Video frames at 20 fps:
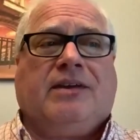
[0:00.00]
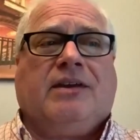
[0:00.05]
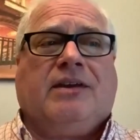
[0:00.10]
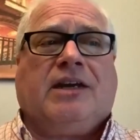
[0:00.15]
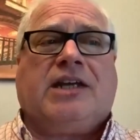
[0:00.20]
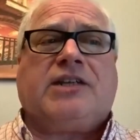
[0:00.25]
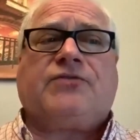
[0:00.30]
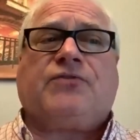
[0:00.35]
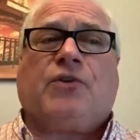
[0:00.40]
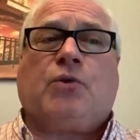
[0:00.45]

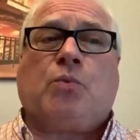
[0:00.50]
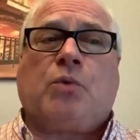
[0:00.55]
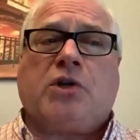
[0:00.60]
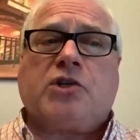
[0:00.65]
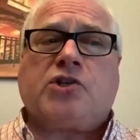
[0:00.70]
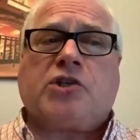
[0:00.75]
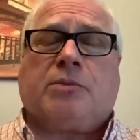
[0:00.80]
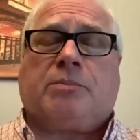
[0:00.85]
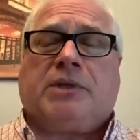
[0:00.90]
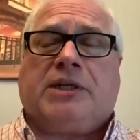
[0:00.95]
As for
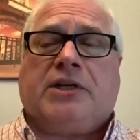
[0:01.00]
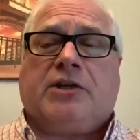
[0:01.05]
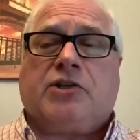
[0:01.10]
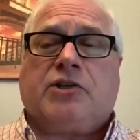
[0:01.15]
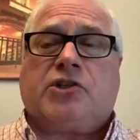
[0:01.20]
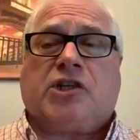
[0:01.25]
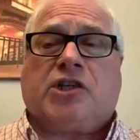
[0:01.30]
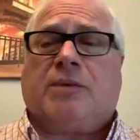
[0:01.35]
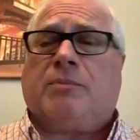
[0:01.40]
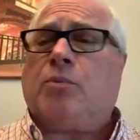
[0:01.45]
worship
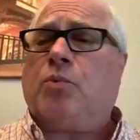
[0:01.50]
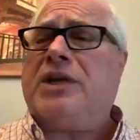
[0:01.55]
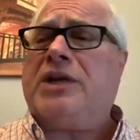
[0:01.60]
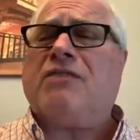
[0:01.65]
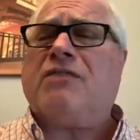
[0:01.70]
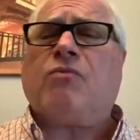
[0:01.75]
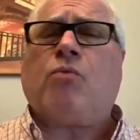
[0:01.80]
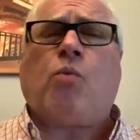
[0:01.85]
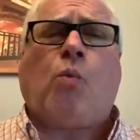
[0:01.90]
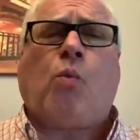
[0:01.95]
leadership, we have